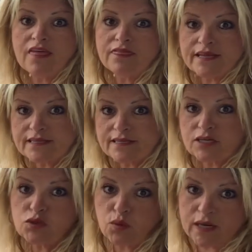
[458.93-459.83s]
This is a
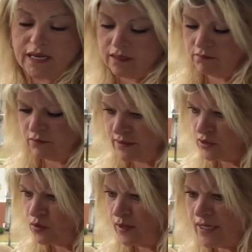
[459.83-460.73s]

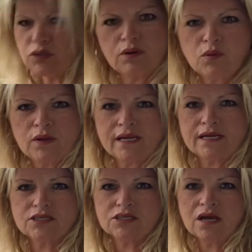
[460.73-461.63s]

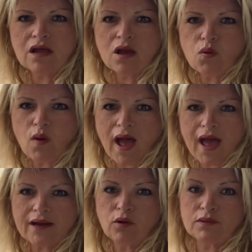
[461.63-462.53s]
21-inch
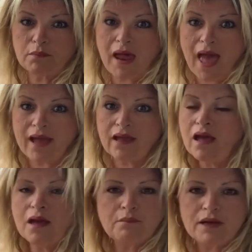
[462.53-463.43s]
wide on the black.
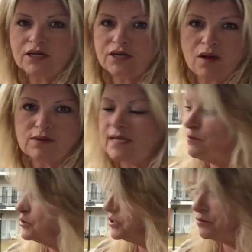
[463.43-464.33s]
But, you know, I was
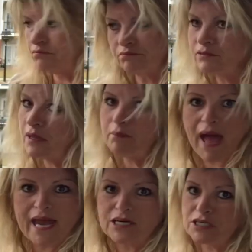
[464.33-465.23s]
able to
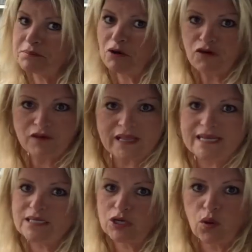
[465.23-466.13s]
combine it just perfectly,
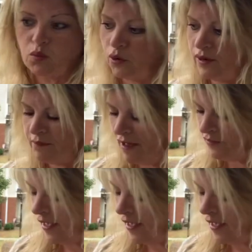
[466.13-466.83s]
so don't worry about